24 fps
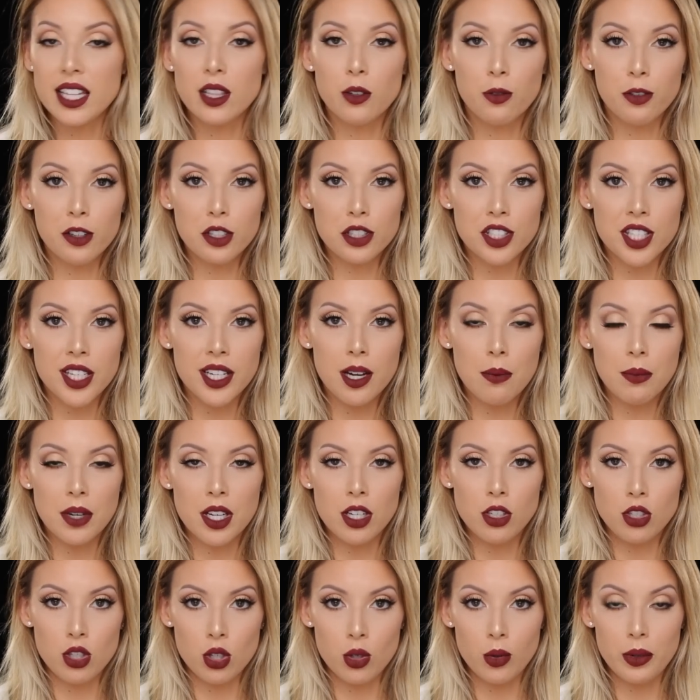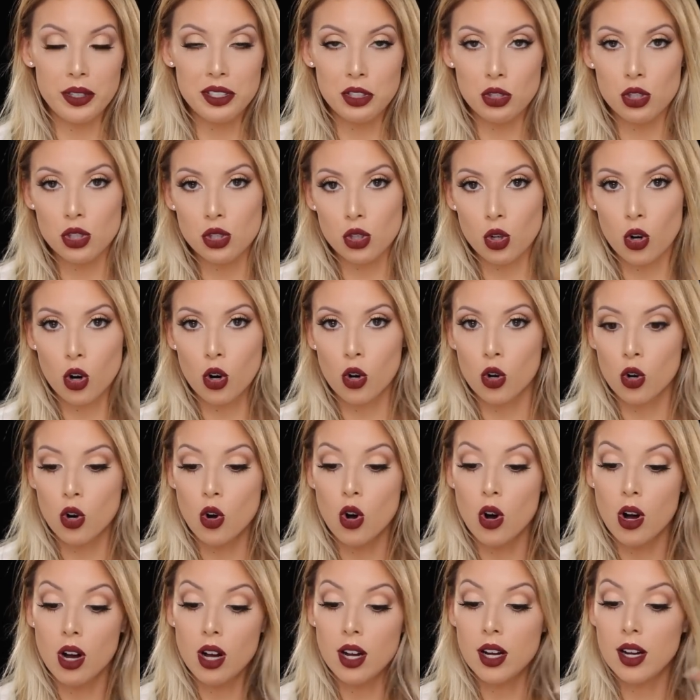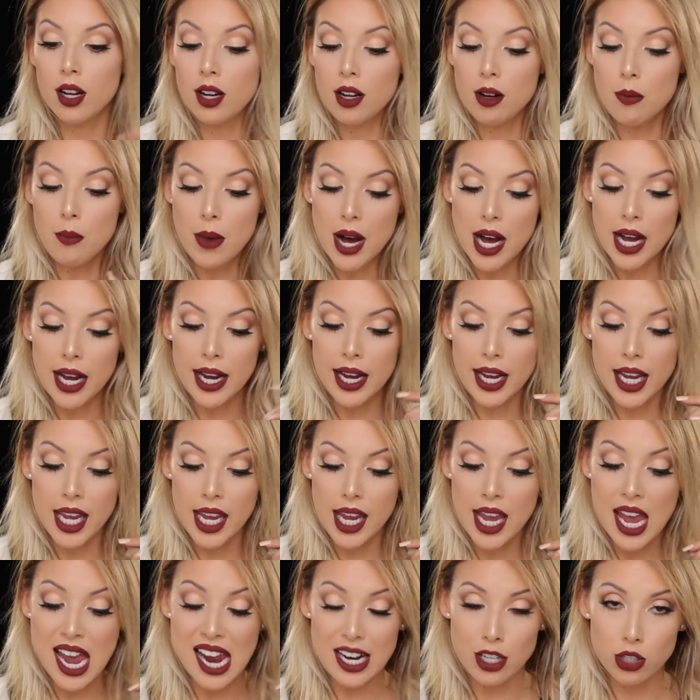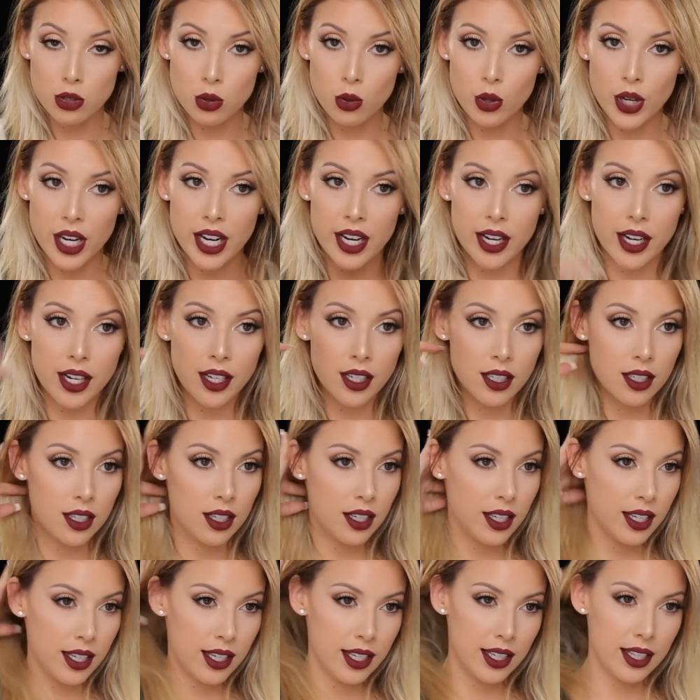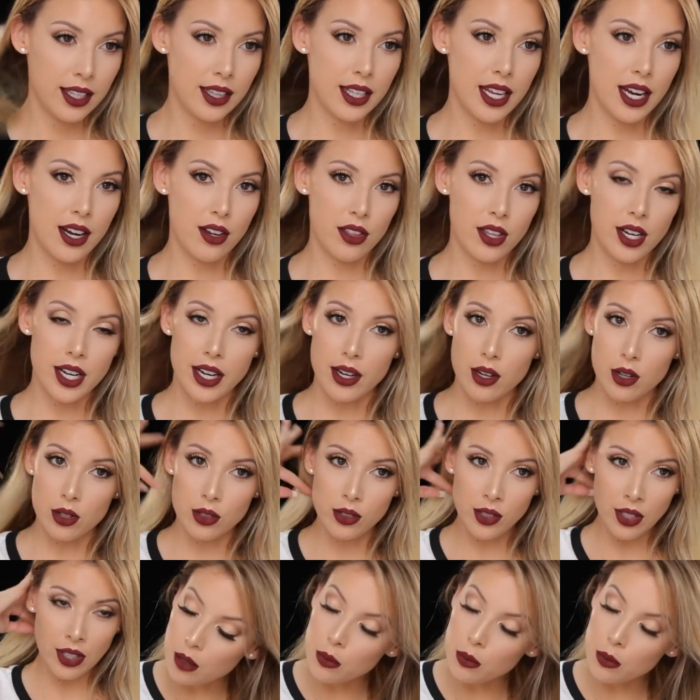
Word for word: And the first thing I'm gonna do is just curl my actual hair the hair that I own.